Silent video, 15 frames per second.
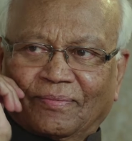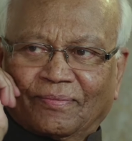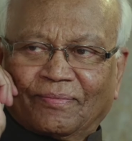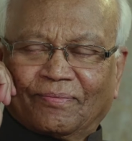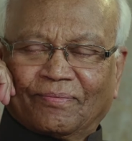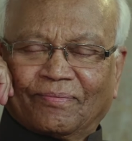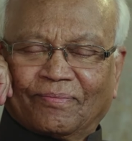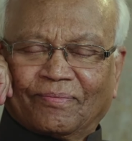
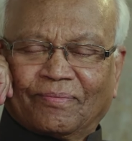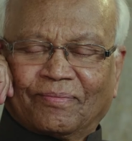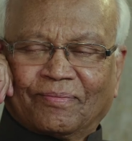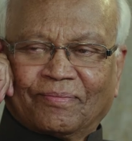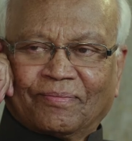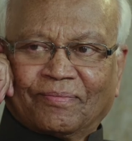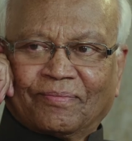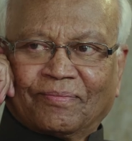light,
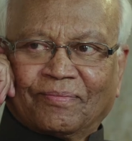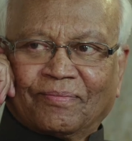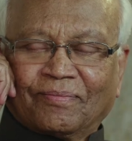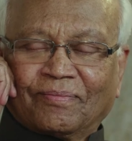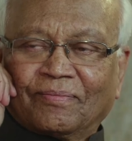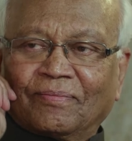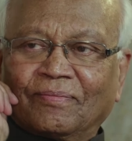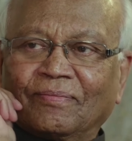
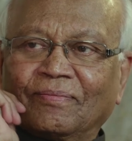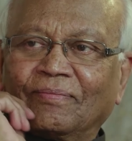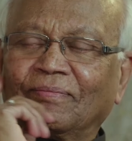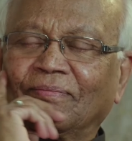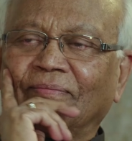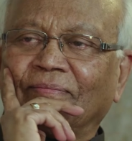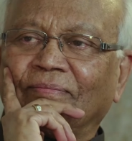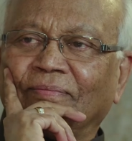
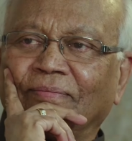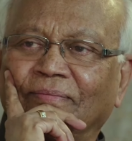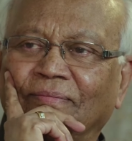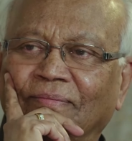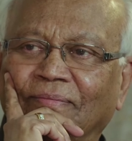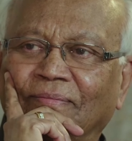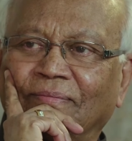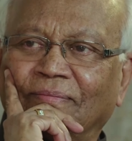to a
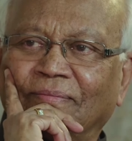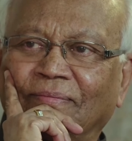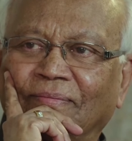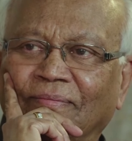level